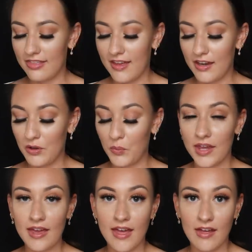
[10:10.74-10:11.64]
Then
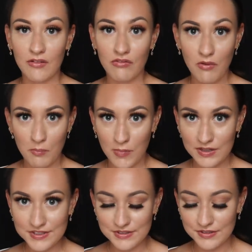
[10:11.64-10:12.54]
we have
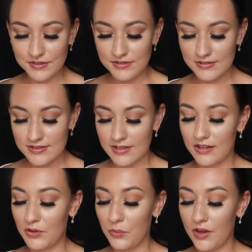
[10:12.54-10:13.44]
mussels
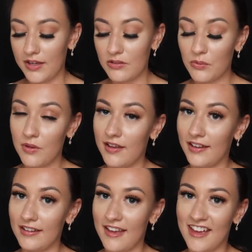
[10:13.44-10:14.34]
in a white
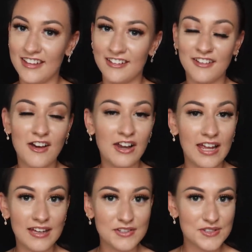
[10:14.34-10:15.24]
wine and a
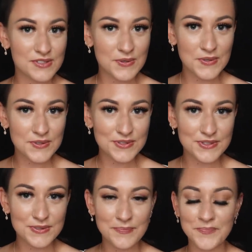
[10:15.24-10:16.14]
garlic sauce.